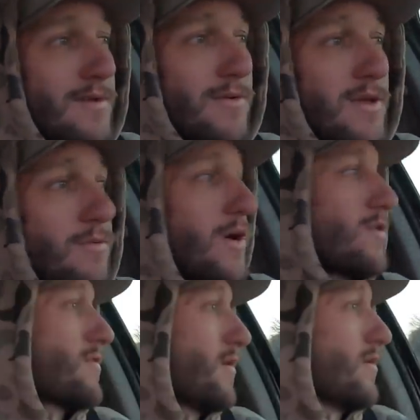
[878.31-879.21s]
we get to
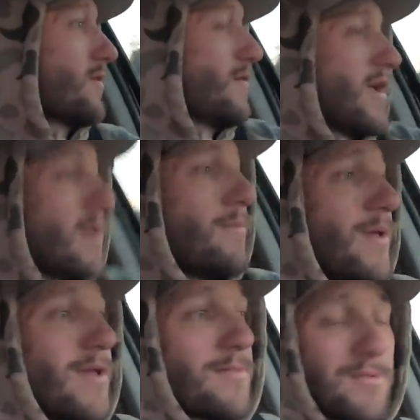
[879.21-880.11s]
watch the sun go down and
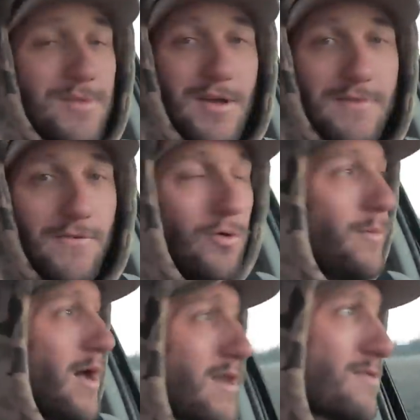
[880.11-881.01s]
pick up some duck full
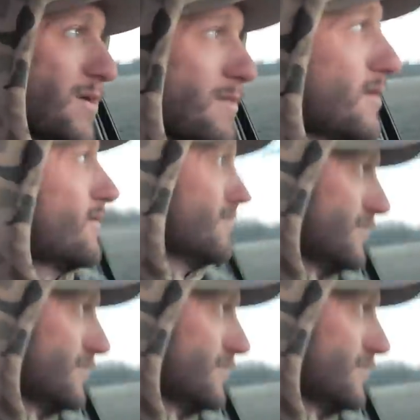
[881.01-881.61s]
bodies, baby.